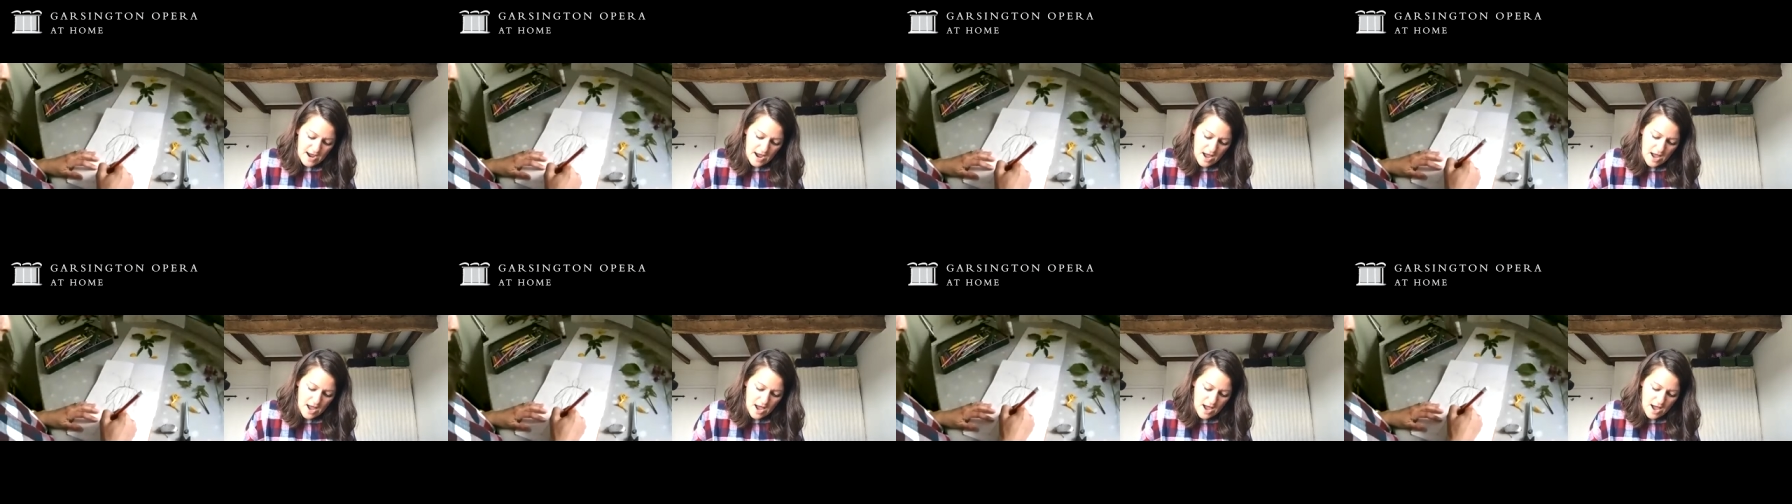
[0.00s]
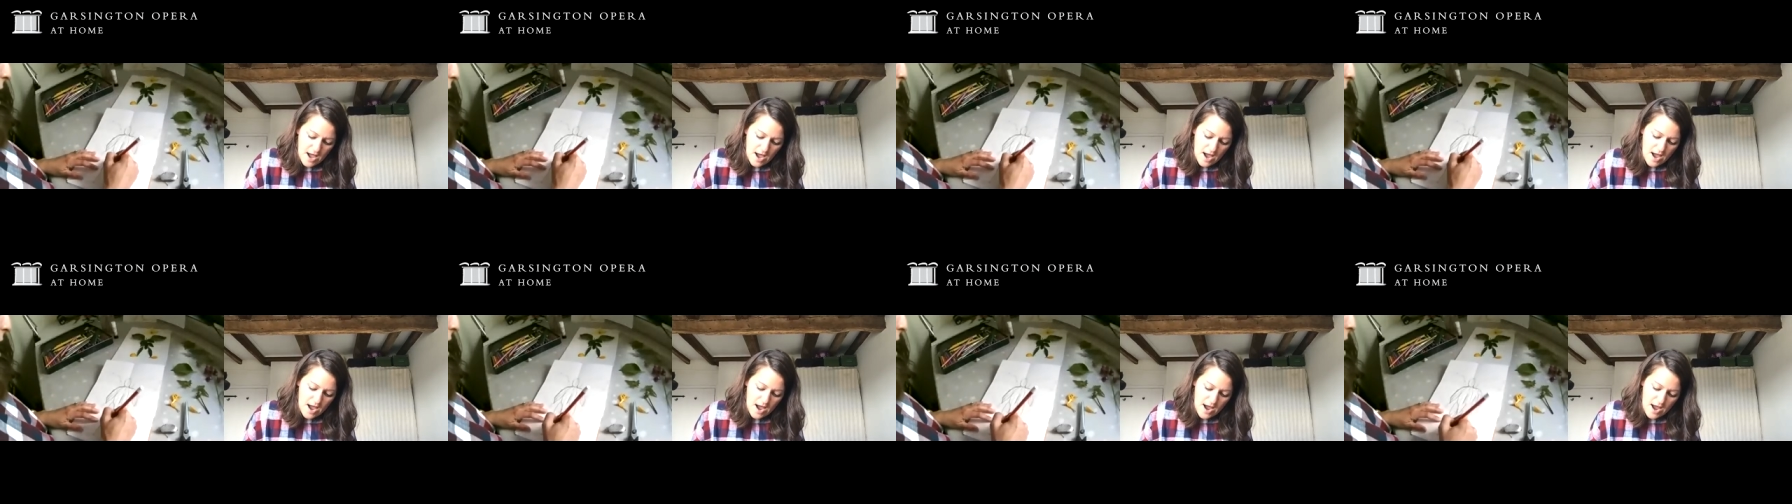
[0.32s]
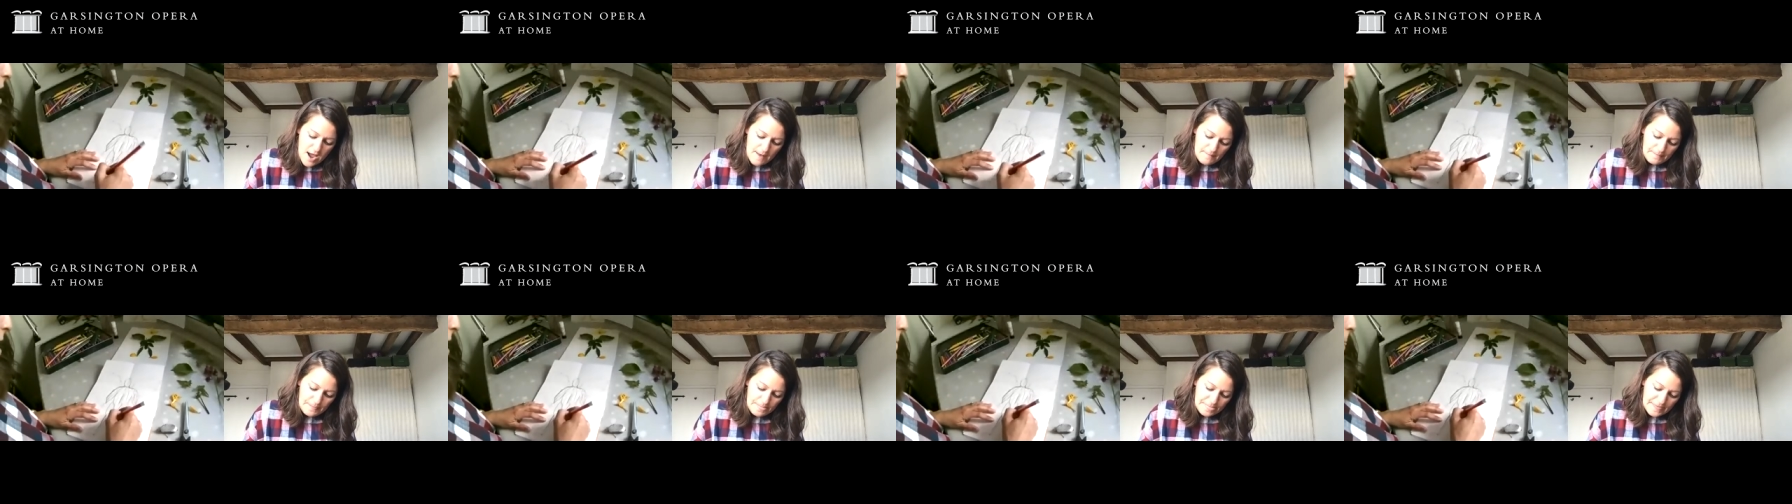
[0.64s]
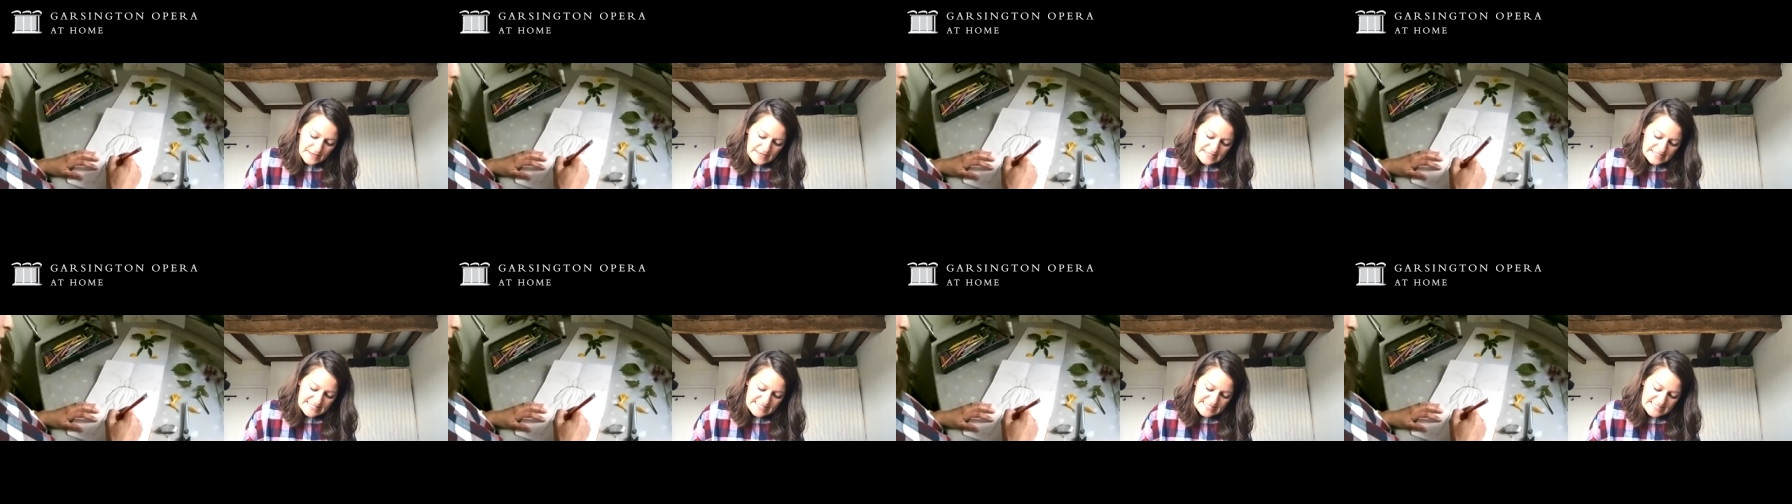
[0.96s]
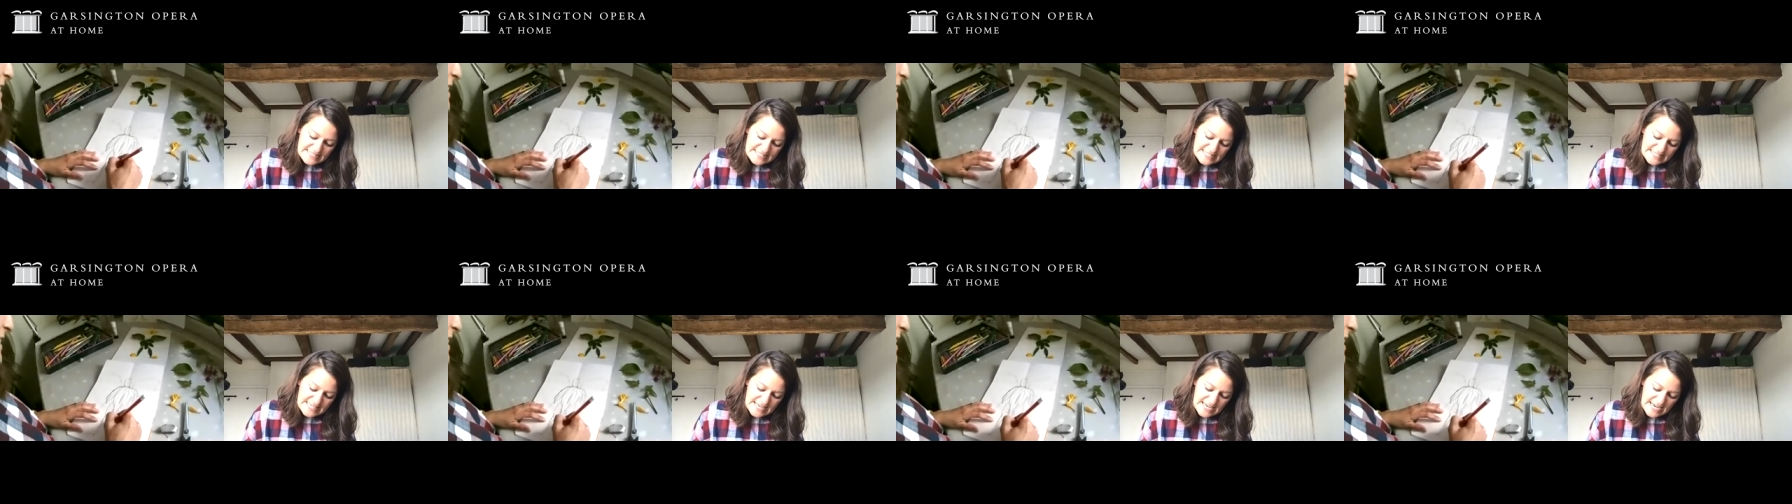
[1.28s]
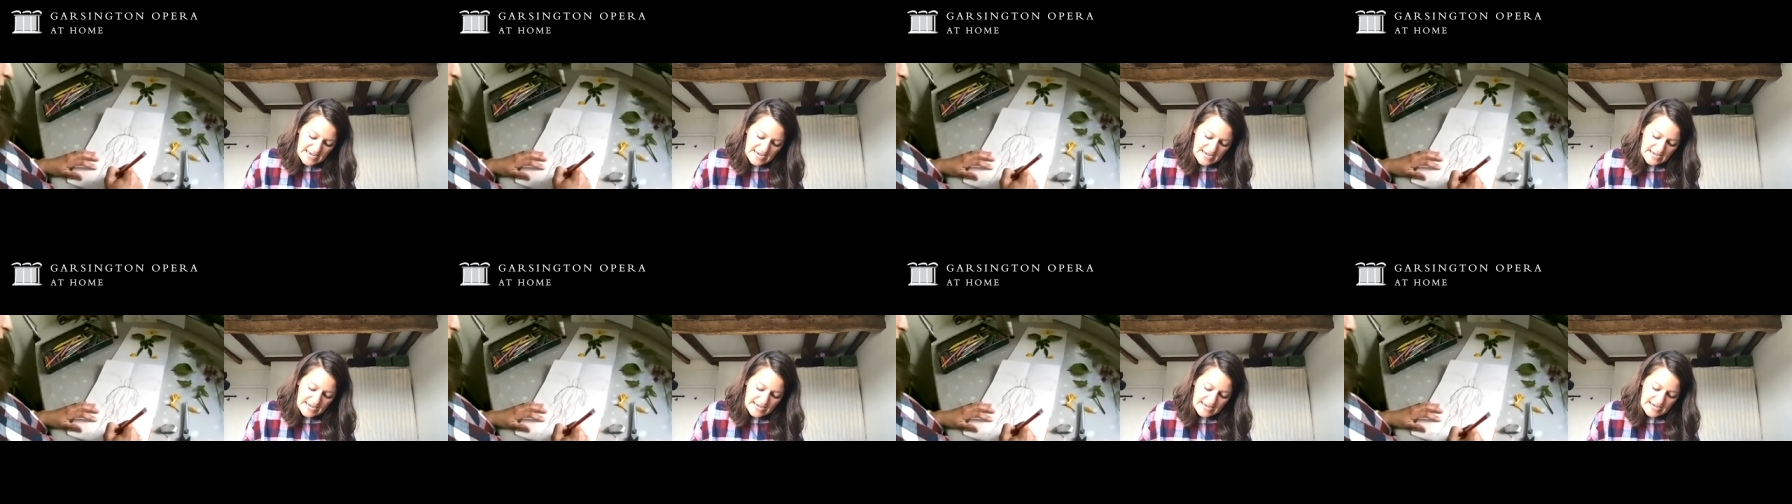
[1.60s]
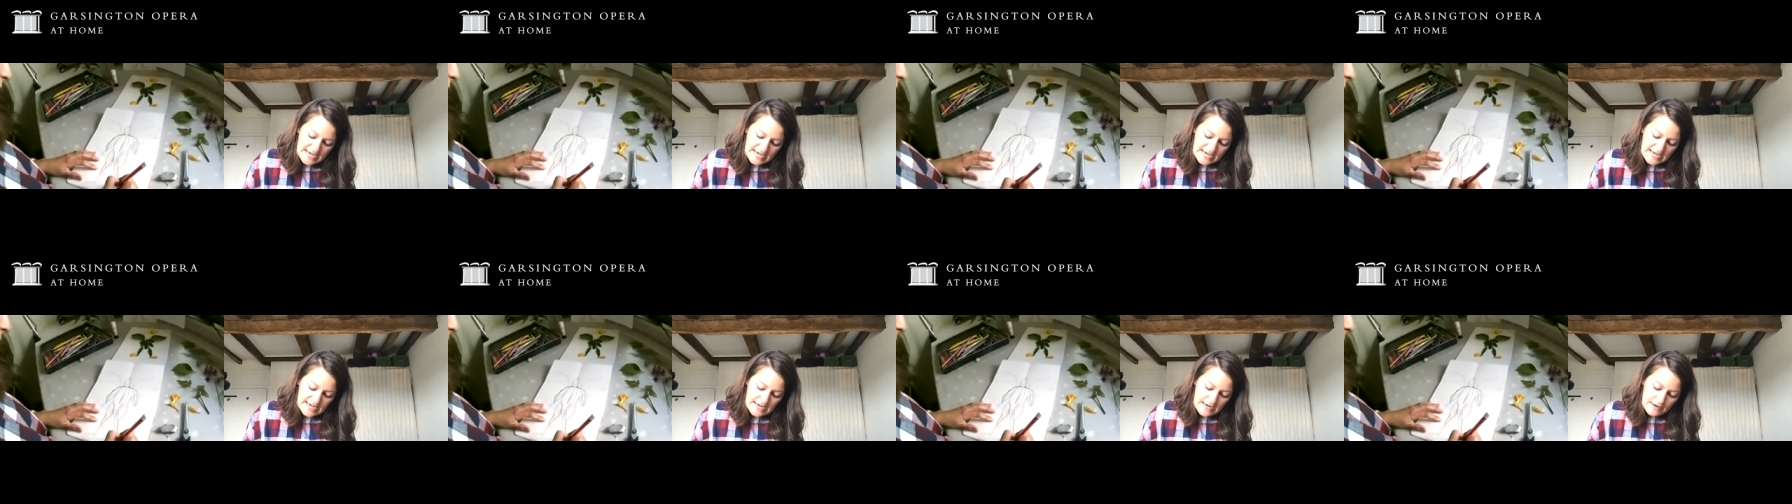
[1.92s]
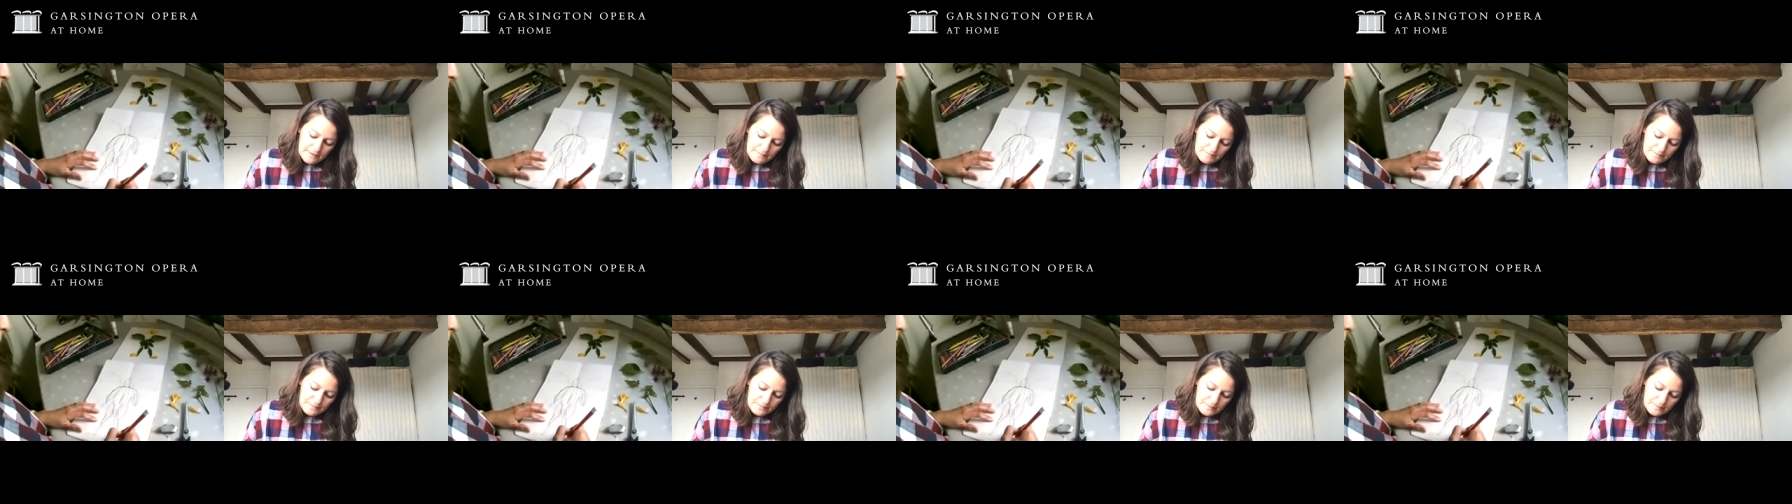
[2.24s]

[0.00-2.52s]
um, skinny